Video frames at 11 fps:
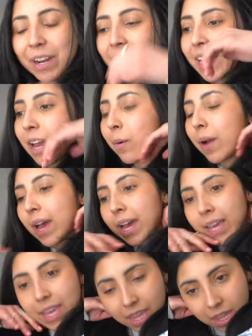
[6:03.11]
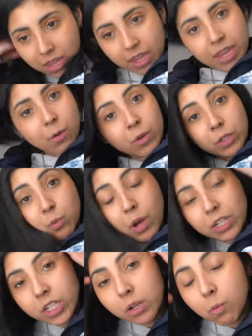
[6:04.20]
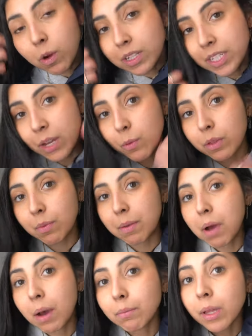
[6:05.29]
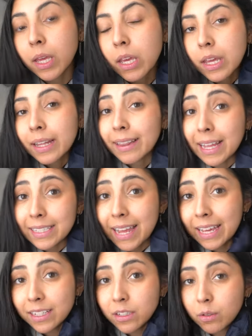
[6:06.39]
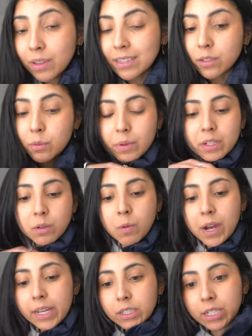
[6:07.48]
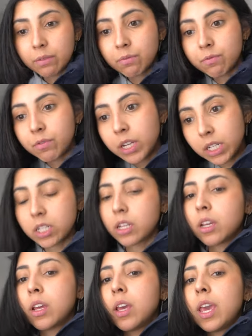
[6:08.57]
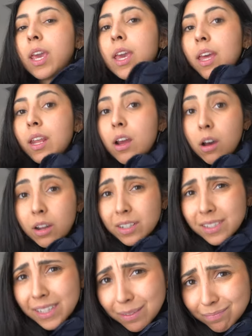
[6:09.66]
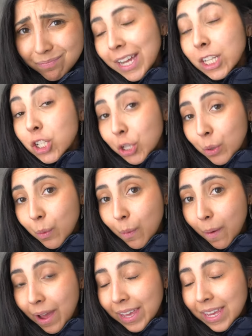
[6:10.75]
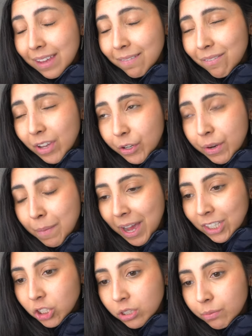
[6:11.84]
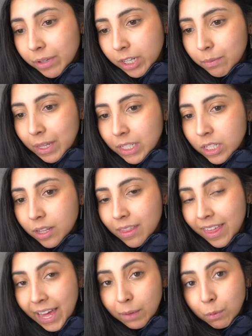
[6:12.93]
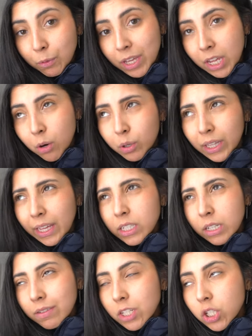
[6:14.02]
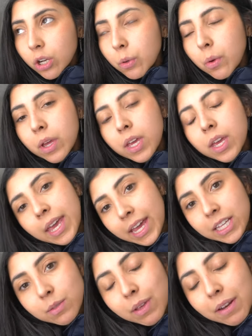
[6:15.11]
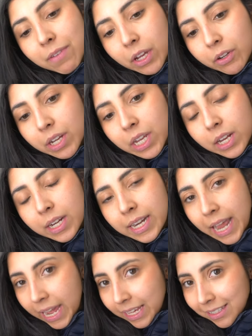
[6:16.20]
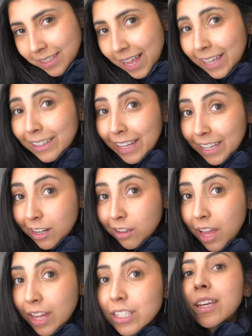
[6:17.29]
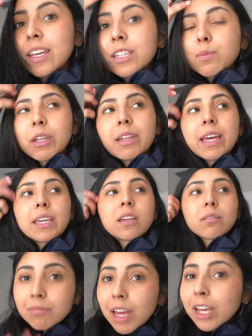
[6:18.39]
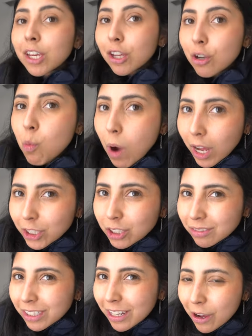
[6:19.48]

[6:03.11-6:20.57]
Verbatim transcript: right now. I was watching One Day with my mom last night, so that's the reason why I didn't read. And honestly, I do. I very much recommend that movie or like T V show. It has been very nice. I like it a lot. It's been like a good watch, you